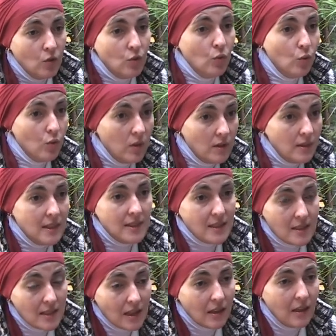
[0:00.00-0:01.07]
do it, it's
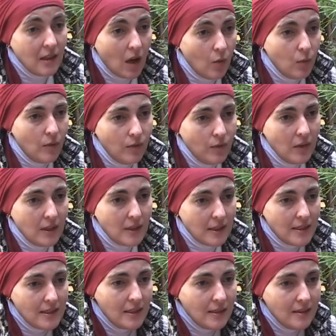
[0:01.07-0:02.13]
exactly how we feel. And
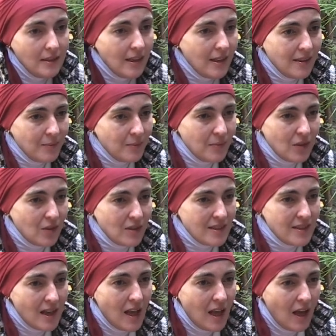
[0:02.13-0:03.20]
I said, yeah,
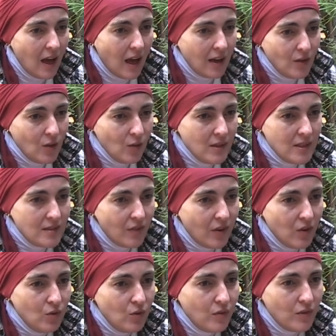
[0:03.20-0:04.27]
because I know it's
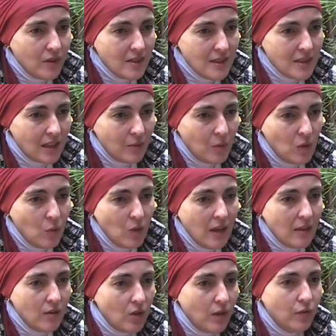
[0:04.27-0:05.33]
very universal. I mean, we
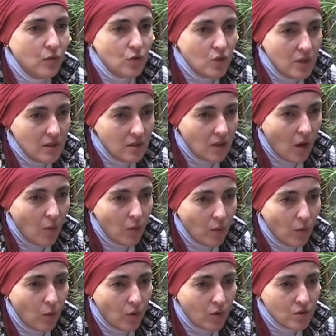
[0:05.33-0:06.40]
had refugees in our
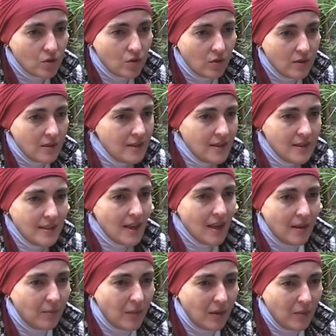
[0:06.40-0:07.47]
war, so it's the
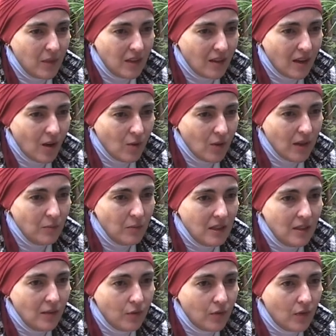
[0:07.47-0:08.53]
same. I mean, how can it be
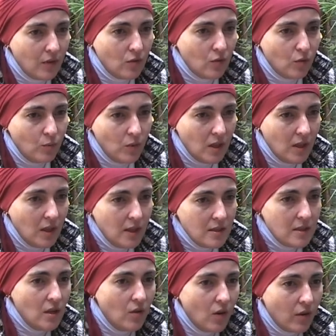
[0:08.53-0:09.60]
different to be
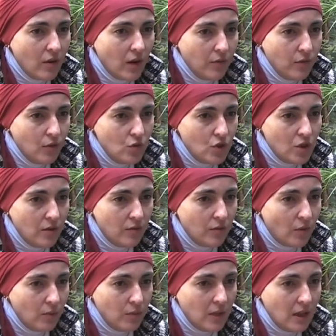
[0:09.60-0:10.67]
Syrian refugee
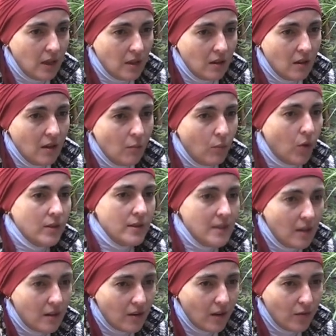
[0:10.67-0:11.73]
from being
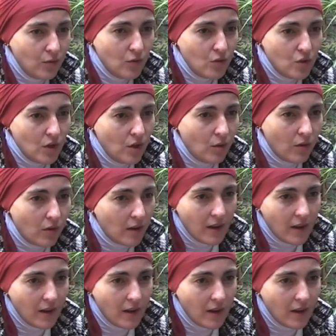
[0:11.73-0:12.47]
Bosnian refugee or